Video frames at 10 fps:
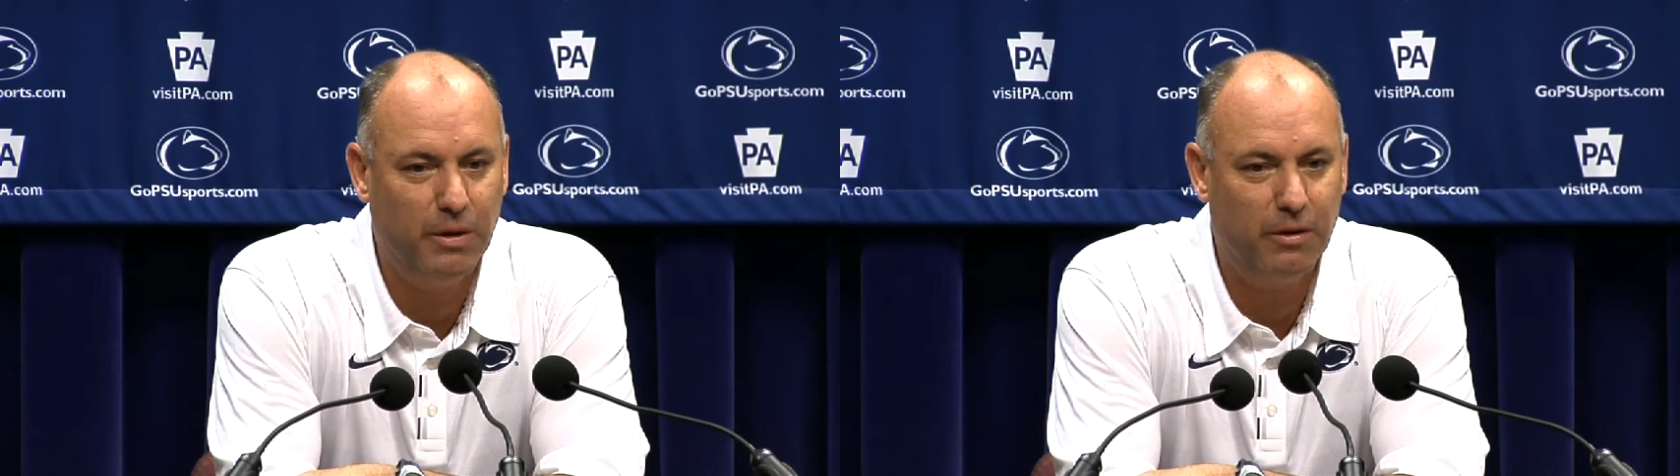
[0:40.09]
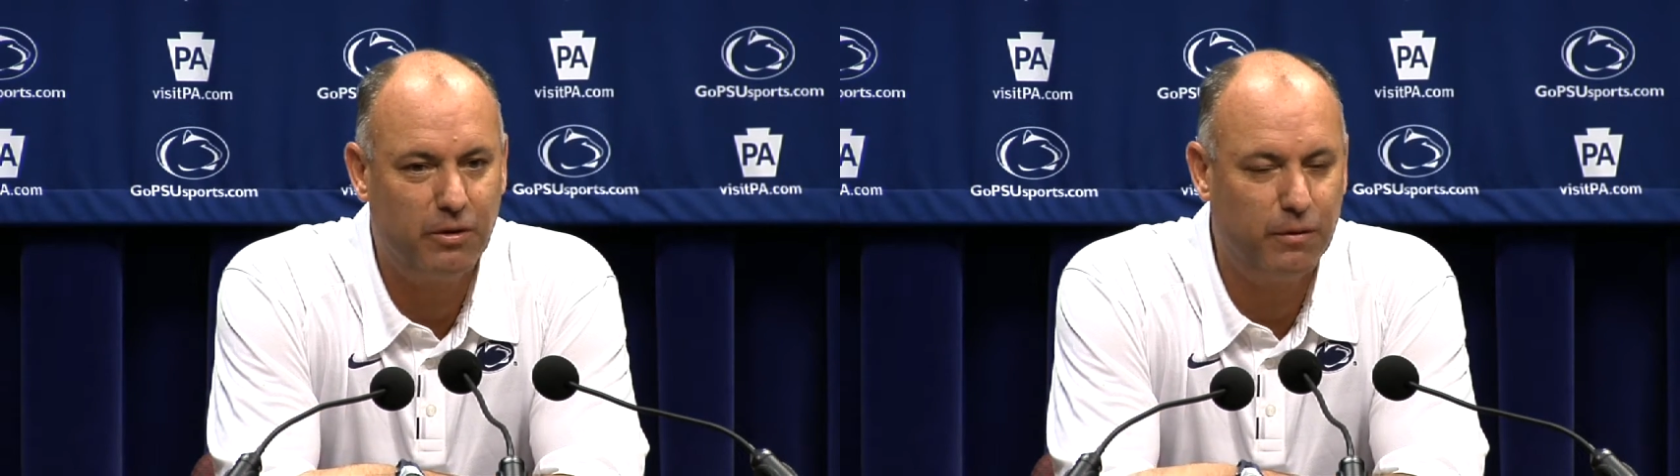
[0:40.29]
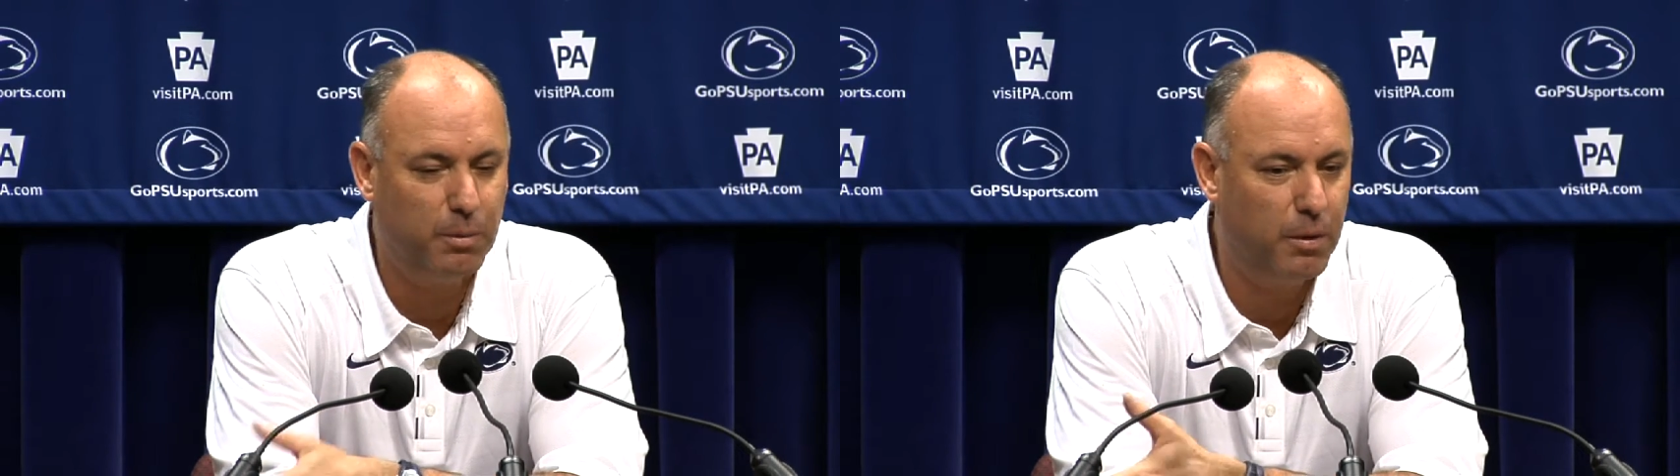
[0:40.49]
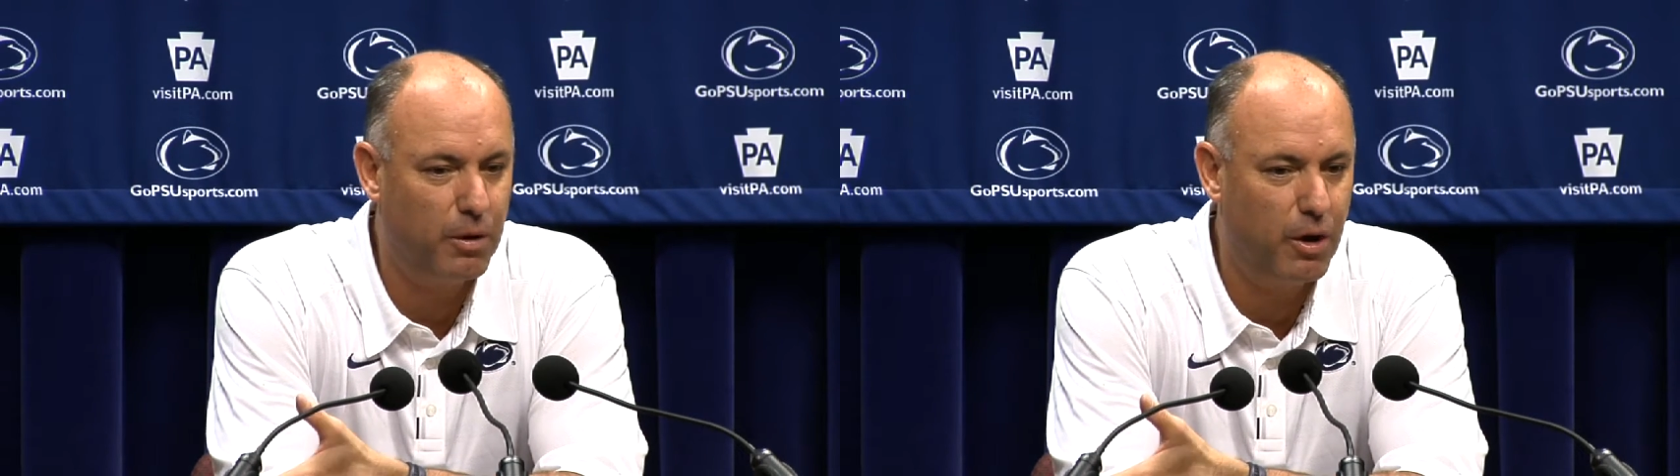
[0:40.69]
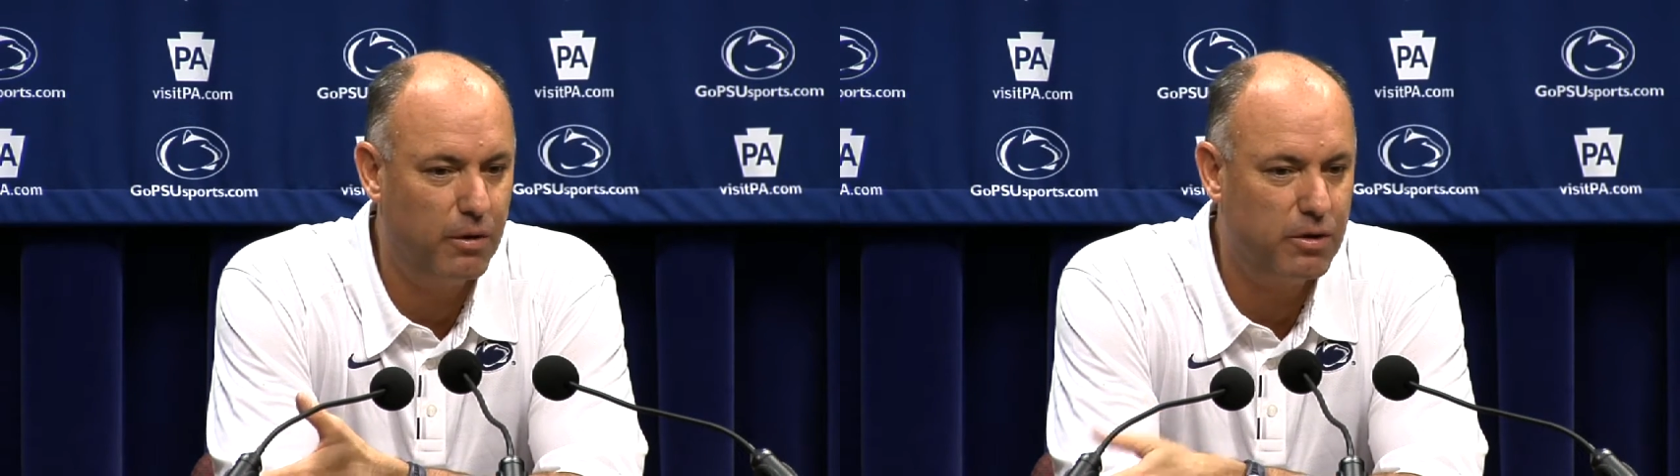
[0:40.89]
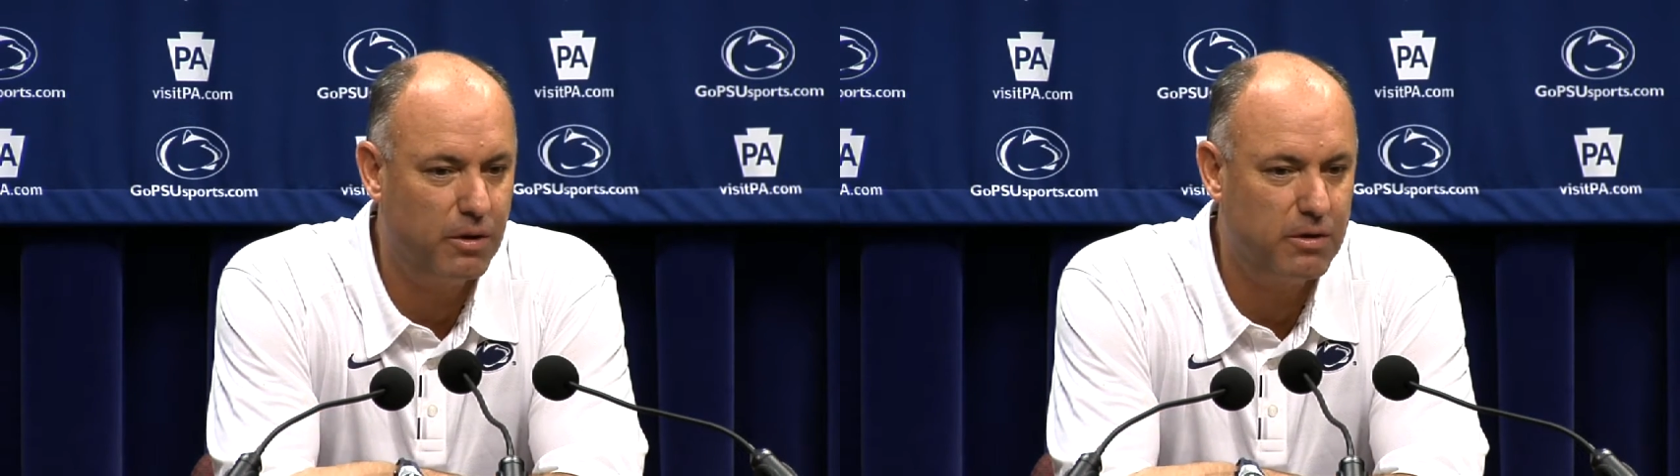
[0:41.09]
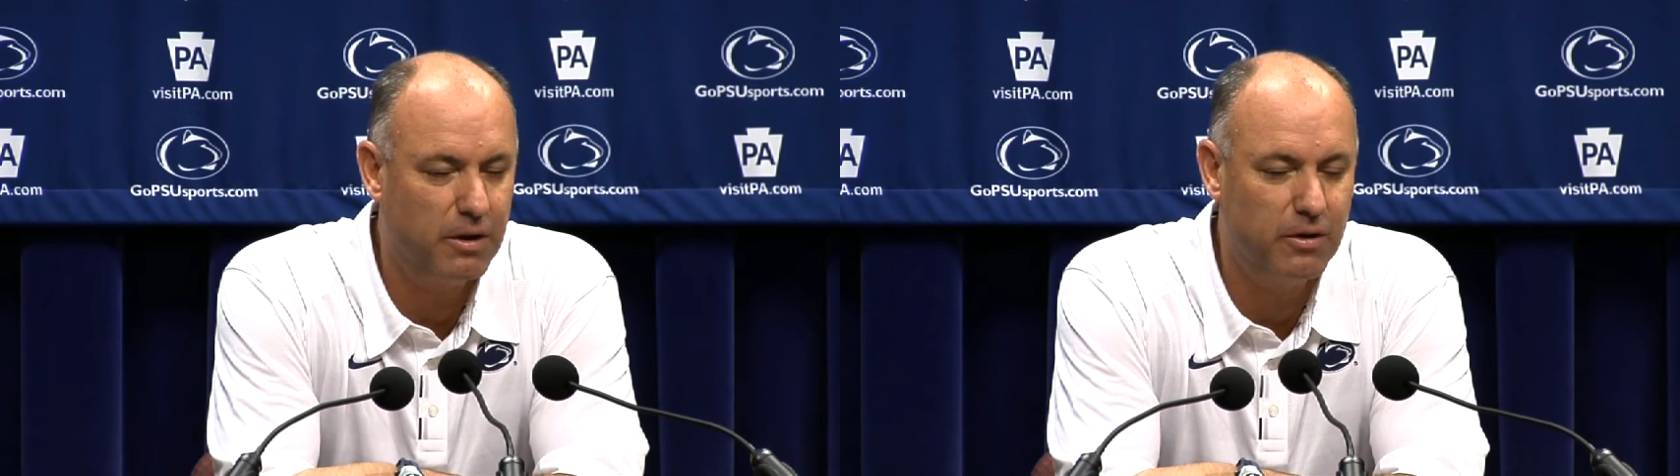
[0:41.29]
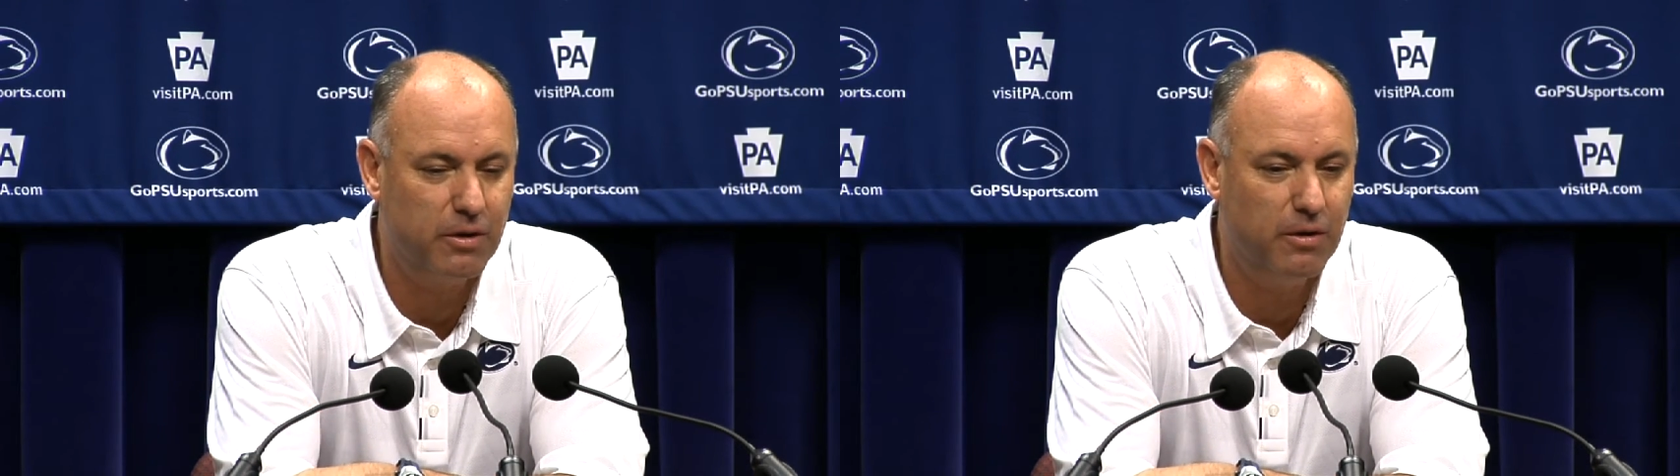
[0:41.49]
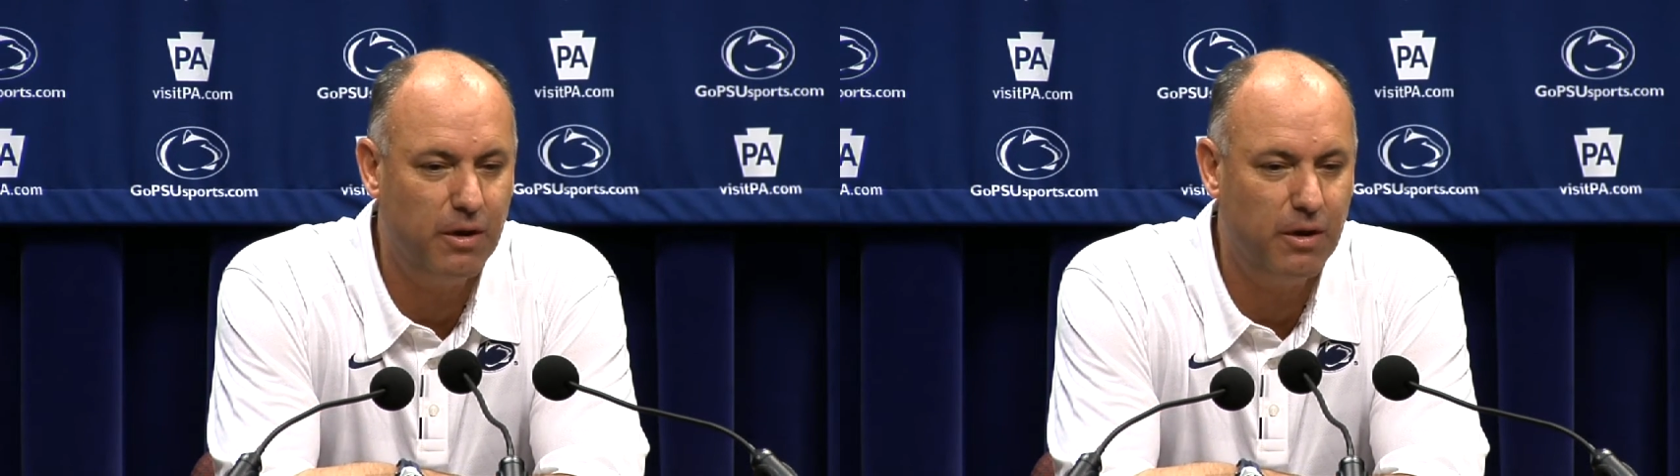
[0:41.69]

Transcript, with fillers: There's a football coach here that says either you